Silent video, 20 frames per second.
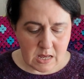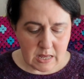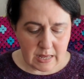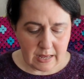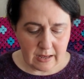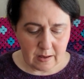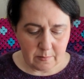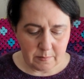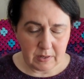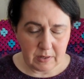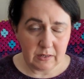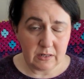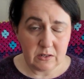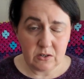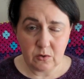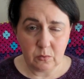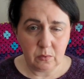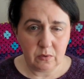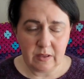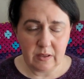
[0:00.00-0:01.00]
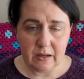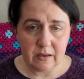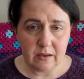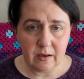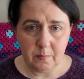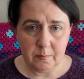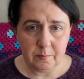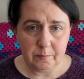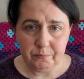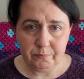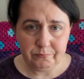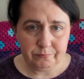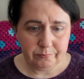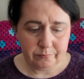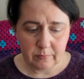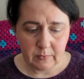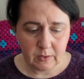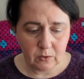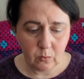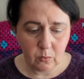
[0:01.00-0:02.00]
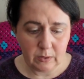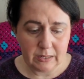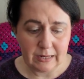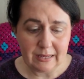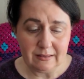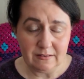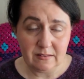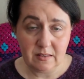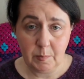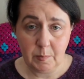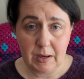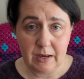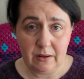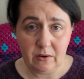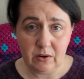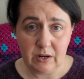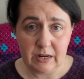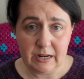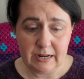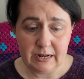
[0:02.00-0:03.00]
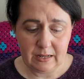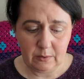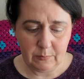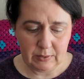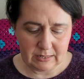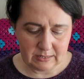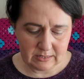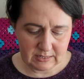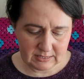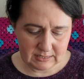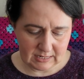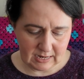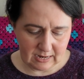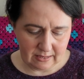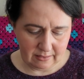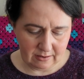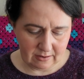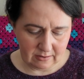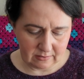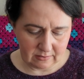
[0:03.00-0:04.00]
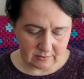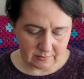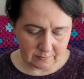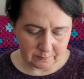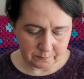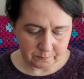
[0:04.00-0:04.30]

And I don't think I'm going against the pattern in any way to say that.